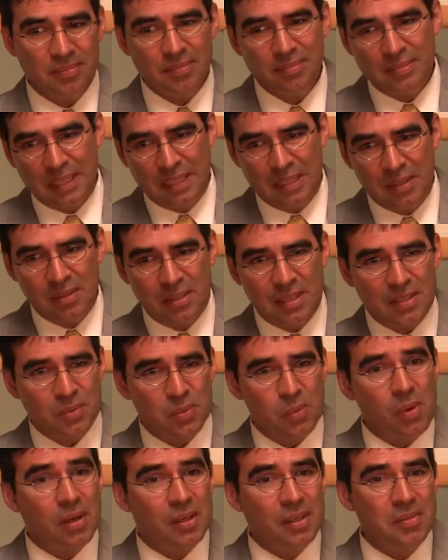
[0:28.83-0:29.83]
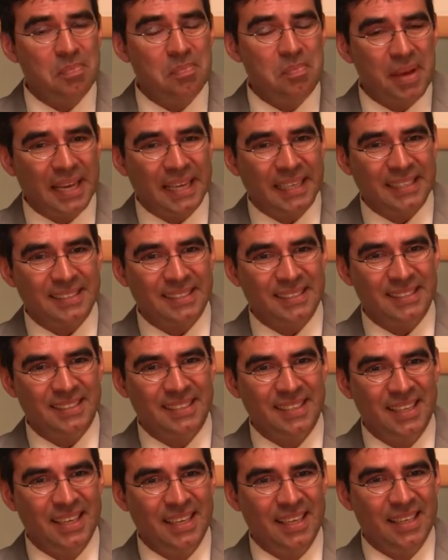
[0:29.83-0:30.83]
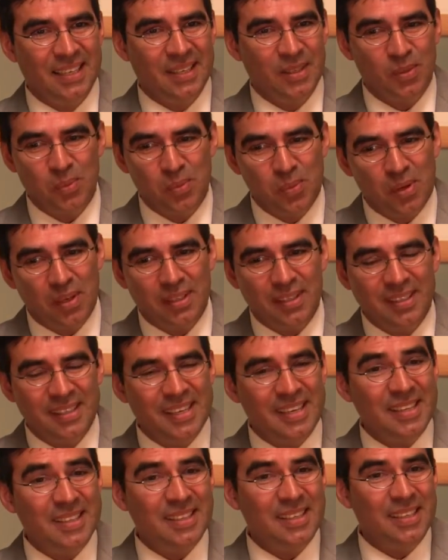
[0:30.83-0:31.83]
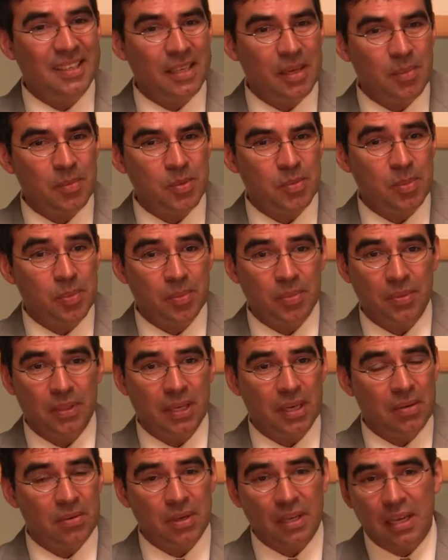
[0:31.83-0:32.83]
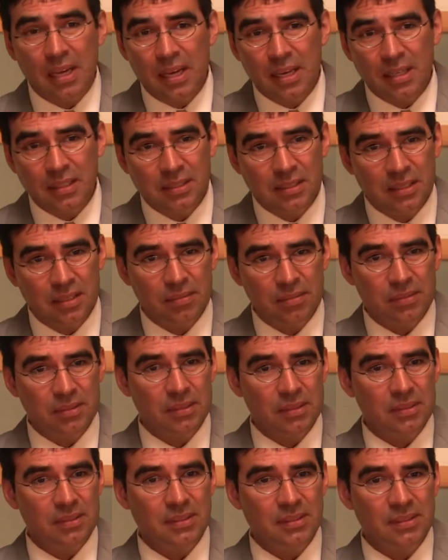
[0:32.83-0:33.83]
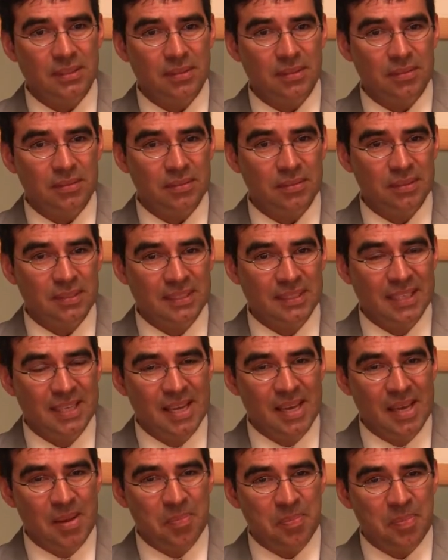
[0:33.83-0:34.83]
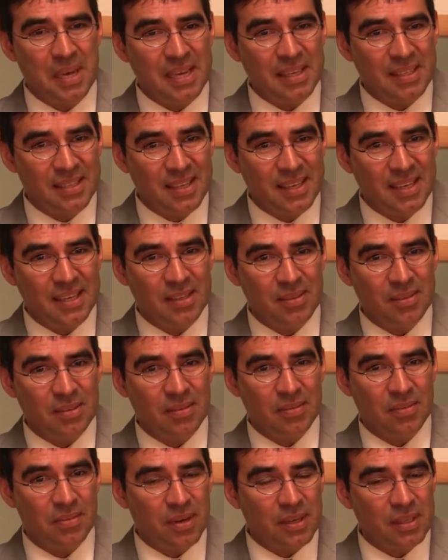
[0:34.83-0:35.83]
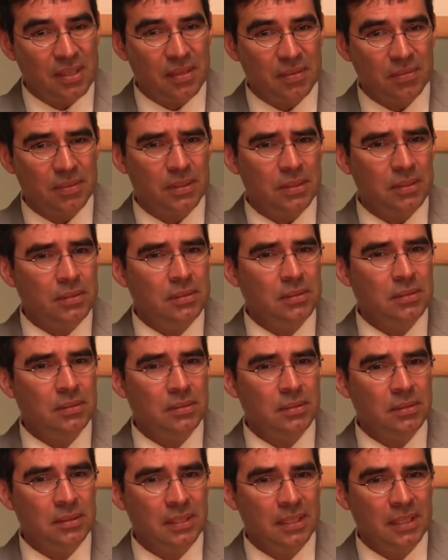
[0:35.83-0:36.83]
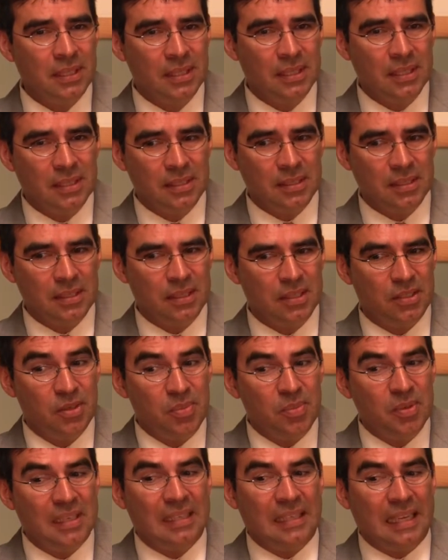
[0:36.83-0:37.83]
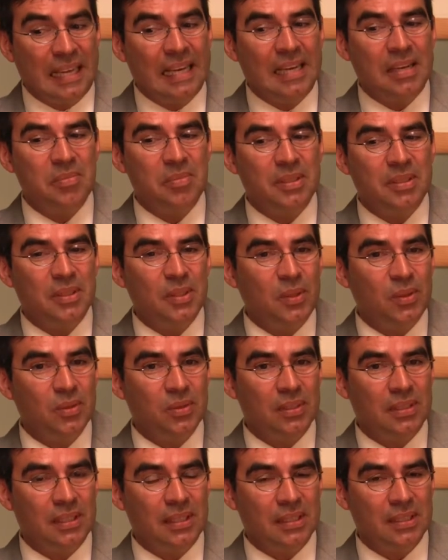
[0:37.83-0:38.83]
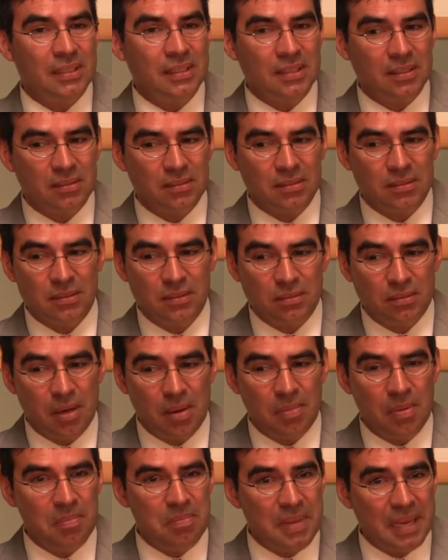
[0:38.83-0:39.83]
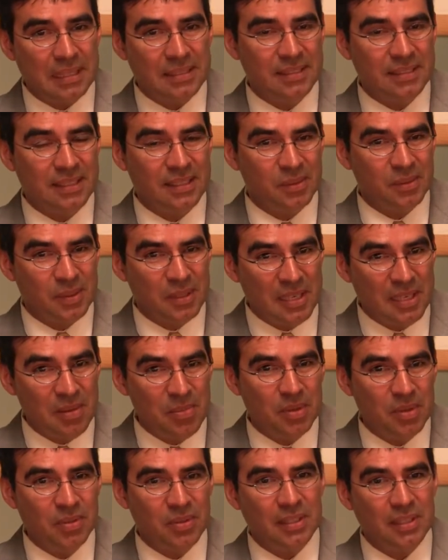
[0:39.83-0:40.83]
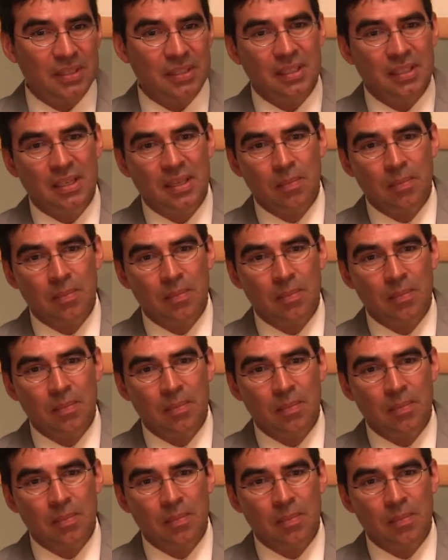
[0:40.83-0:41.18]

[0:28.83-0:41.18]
they call us walking banks or walk in ATMs. People carry cash after, you know, payday on a Friday afternoon. The criminal element knew that, you know, to rob a Mexican or an immigrant,